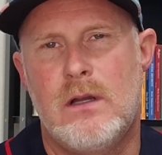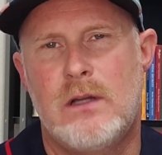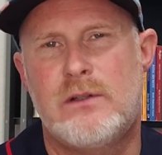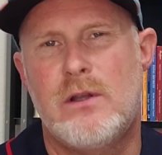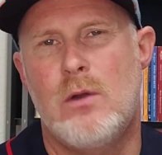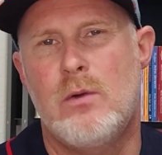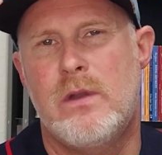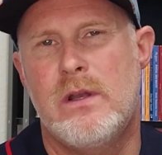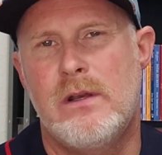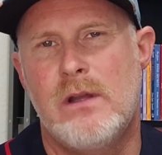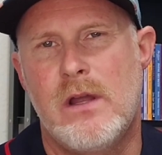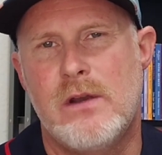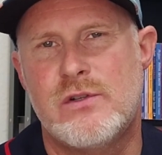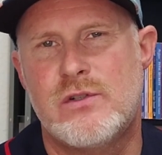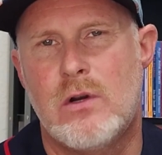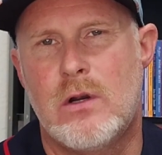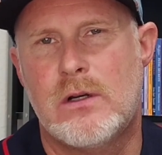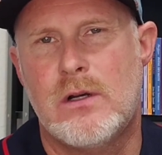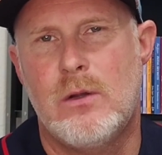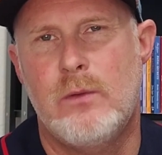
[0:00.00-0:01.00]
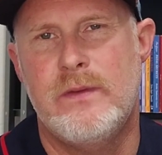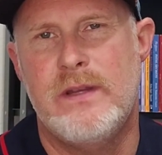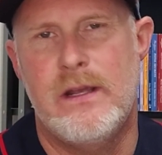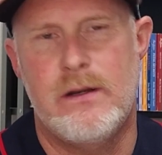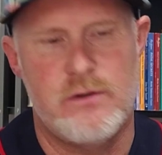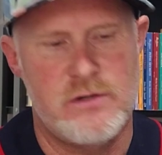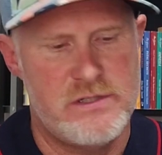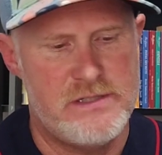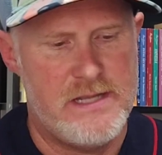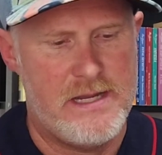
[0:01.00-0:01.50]
coconut truck on the
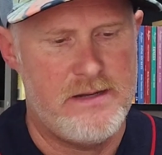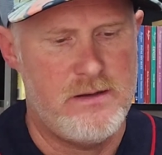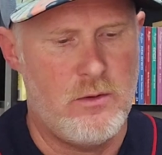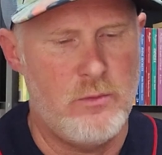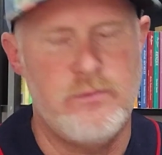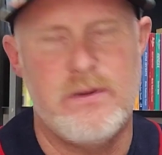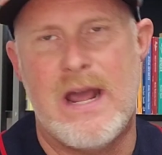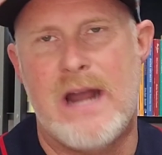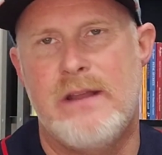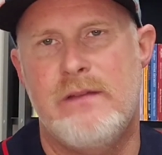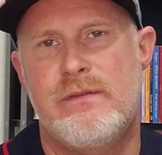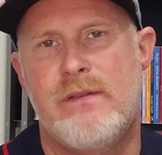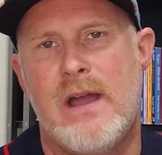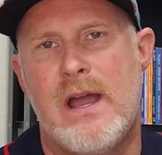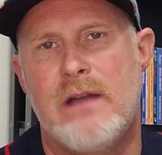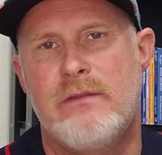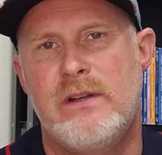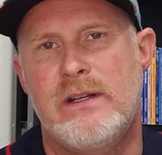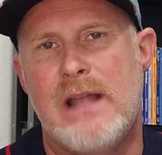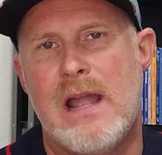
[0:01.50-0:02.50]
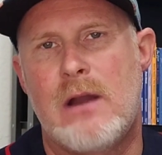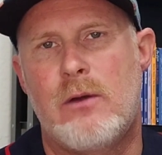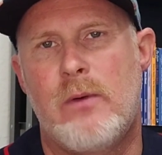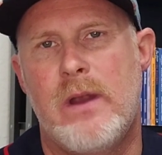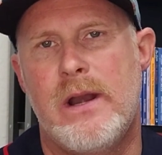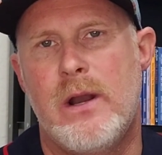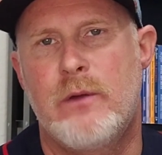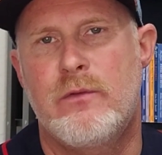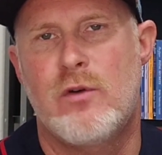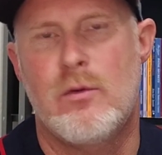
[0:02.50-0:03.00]
interstate on 95 and got
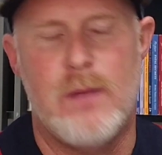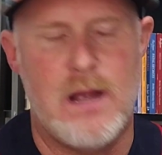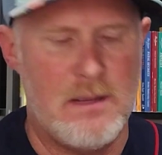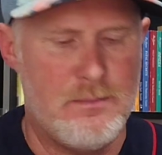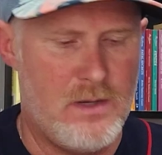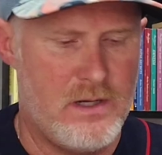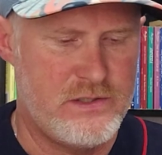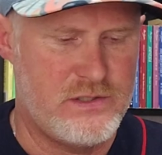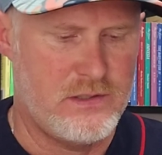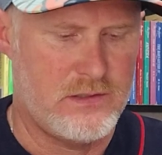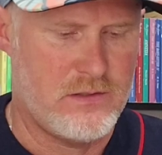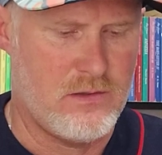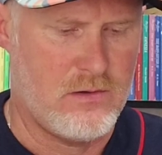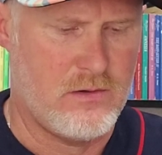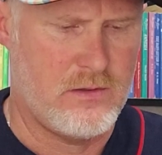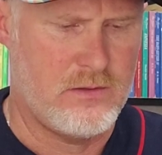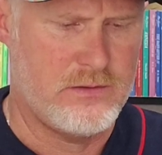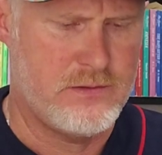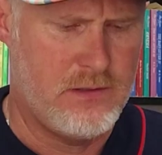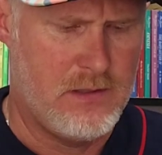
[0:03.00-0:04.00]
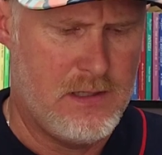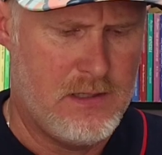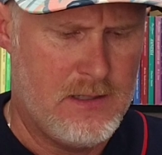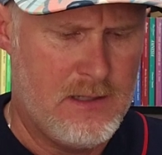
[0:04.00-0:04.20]
ran over by a bunch of cars.